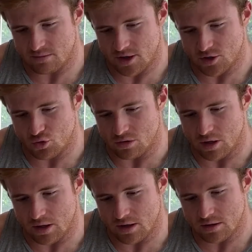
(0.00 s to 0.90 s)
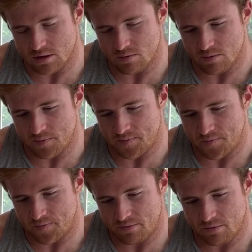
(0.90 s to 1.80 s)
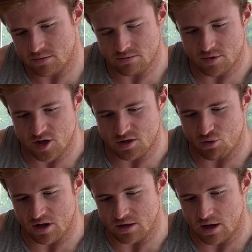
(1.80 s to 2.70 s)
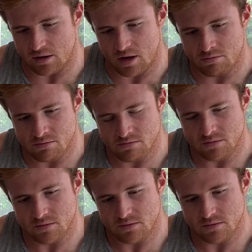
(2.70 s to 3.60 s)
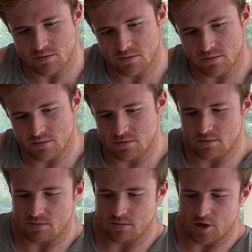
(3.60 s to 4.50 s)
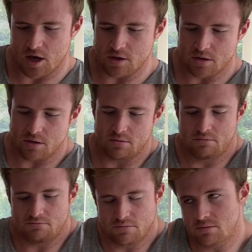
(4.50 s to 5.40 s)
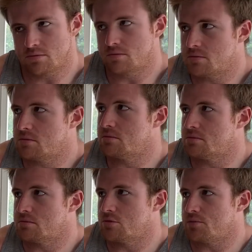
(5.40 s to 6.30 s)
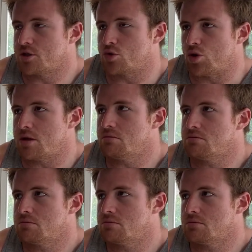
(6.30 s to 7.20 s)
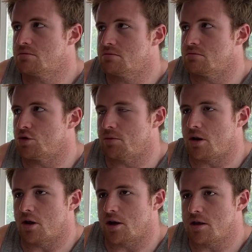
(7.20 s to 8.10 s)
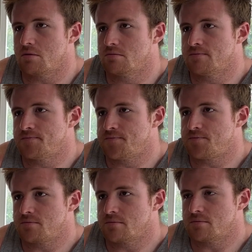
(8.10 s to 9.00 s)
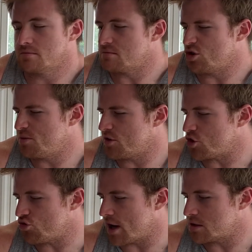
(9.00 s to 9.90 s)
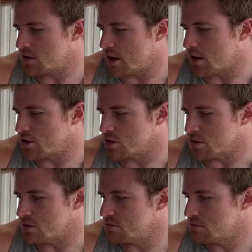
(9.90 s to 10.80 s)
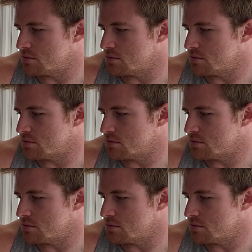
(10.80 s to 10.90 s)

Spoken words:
That's cool, I guess. 6 breads out of 10. Taste. A little bit sweet. A little bit nutty. A little bit on the dry side, actually.